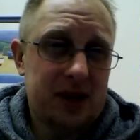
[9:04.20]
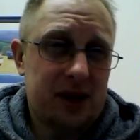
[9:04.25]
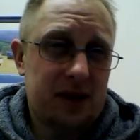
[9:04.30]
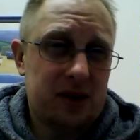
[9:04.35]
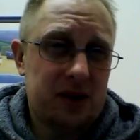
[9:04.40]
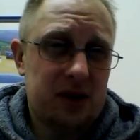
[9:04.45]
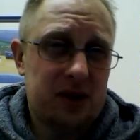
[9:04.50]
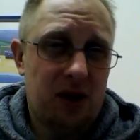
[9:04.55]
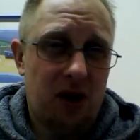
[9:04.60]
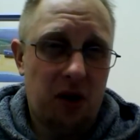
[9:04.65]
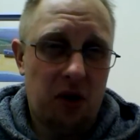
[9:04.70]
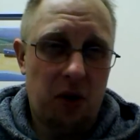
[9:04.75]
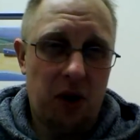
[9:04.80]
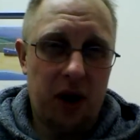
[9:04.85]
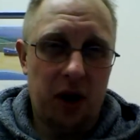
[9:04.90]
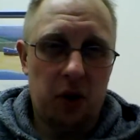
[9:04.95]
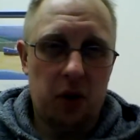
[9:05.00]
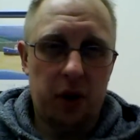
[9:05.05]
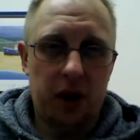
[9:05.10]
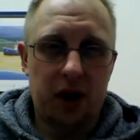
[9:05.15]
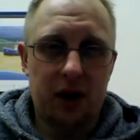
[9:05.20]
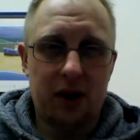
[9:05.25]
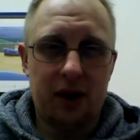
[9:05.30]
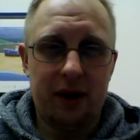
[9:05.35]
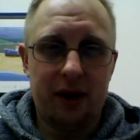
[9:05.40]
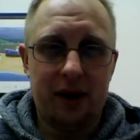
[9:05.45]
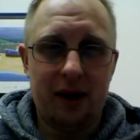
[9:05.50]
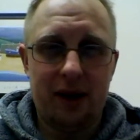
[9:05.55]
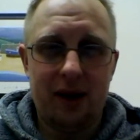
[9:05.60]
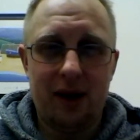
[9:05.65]
to start quite quickly,
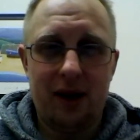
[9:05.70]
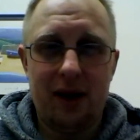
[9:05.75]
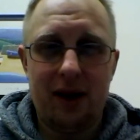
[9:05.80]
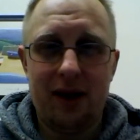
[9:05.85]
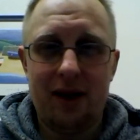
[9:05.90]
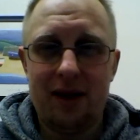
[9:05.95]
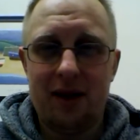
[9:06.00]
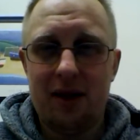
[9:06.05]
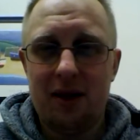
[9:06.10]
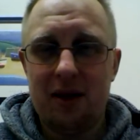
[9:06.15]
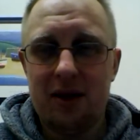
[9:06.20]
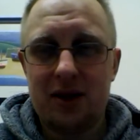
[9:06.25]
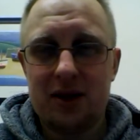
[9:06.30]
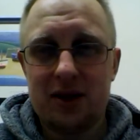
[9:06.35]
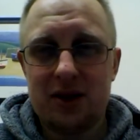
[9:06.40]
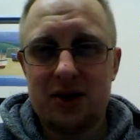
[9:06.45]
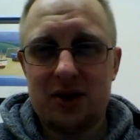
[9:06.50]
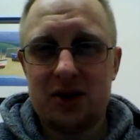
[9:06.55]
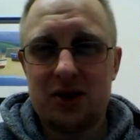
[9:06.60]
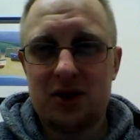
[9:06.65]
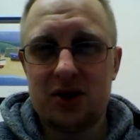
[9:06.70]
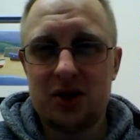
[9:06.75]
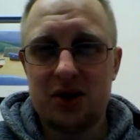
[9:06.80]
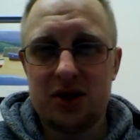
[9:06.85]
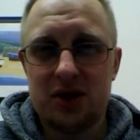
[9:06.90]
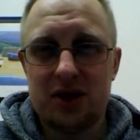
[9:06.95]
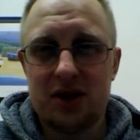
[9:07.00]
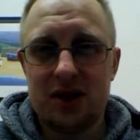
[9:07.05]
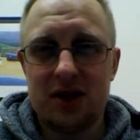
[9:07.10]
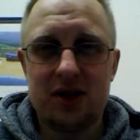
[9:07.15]

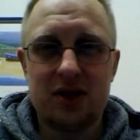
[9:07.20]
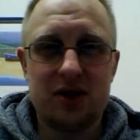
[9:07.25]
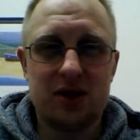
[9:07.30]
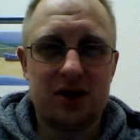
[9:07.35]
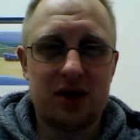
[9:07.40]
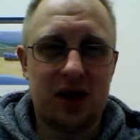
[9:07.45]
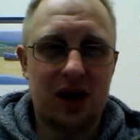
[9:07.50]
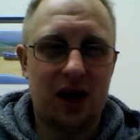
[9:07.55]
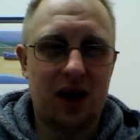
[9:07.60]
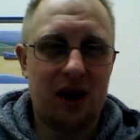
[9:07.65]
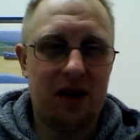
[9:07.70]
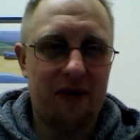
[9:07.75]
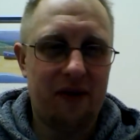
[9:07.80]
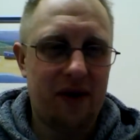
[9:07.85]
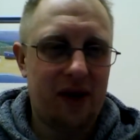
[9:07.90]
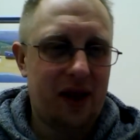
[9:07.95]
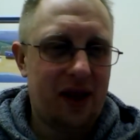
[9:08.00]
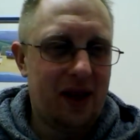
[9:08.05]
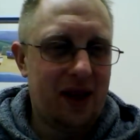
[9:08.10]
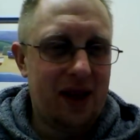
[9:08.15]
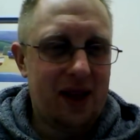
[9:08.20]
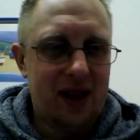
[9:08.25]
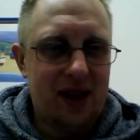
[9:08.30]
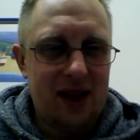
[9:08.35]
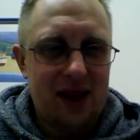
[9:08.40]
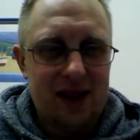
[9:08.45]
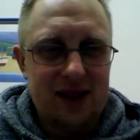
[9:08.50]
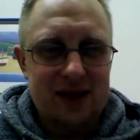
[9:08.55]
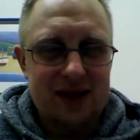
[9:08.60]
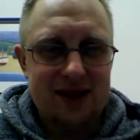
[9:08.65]
just to kind of
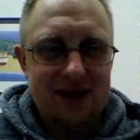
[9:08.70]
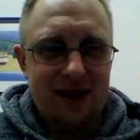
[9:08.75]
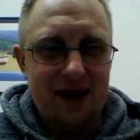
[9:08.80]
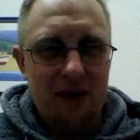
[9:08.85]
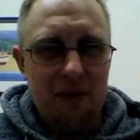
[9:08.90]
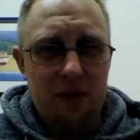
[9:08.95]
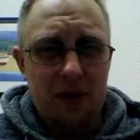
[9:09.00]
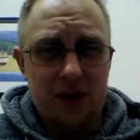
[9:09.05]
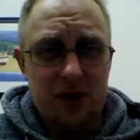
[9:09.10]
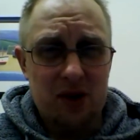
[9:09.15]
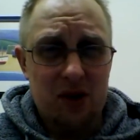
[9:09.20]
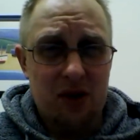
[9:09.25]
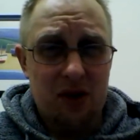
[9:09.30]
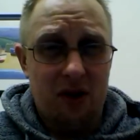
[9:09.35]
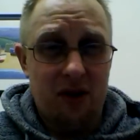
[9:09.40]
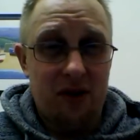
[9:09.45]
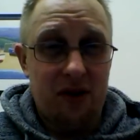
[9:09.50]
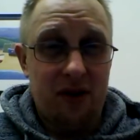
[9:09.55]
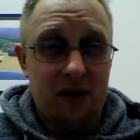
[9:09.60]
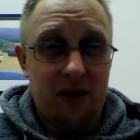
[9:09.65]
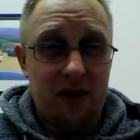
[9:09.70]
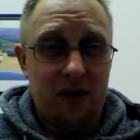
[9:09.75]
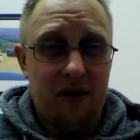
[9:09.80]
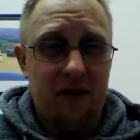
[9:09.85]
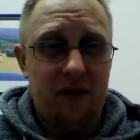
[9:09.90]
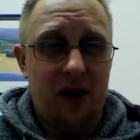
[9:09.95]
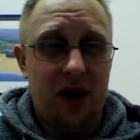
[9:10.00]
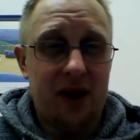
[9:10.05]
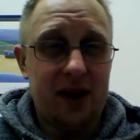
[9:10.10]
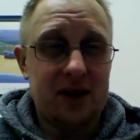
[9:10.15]
stamp his authority on the
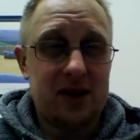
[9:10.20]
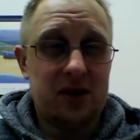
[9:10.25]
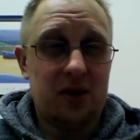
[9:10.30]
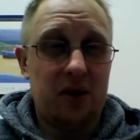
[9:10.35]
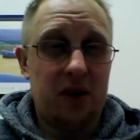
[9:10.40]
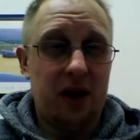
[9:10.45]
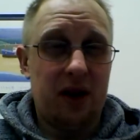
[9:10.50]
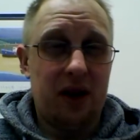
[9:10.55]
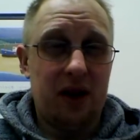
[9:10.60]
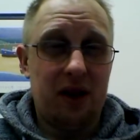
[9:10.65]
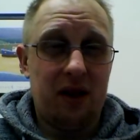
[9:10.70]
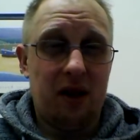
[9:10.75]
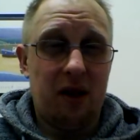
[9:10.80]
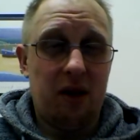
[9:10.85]
fight, so he can